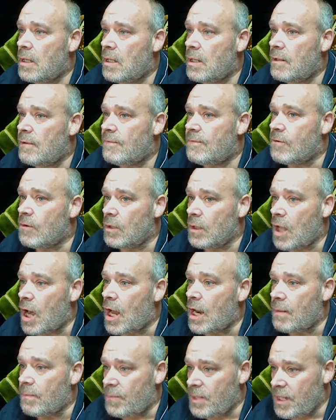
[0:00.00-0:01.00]
for a lot
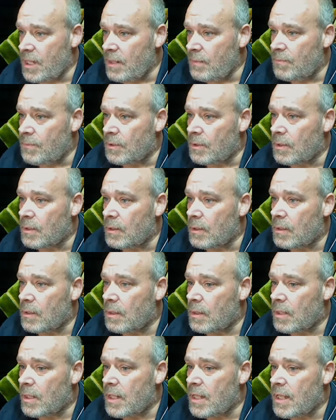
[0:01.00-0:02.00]
of people
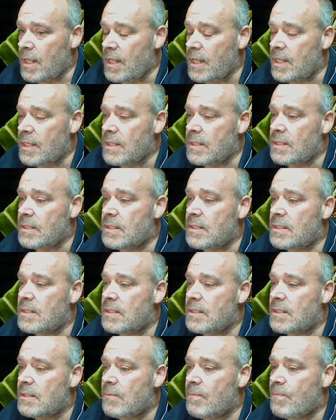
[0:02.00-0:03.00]

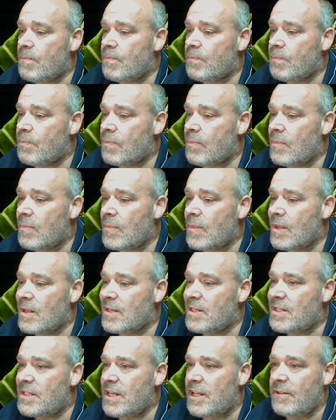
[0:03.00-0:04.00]
is
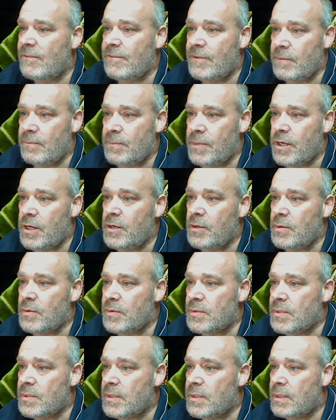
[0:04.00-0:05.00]

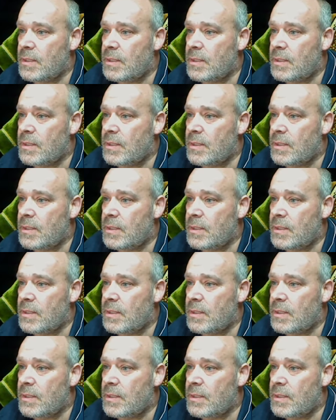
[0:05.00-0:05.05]
self-imposed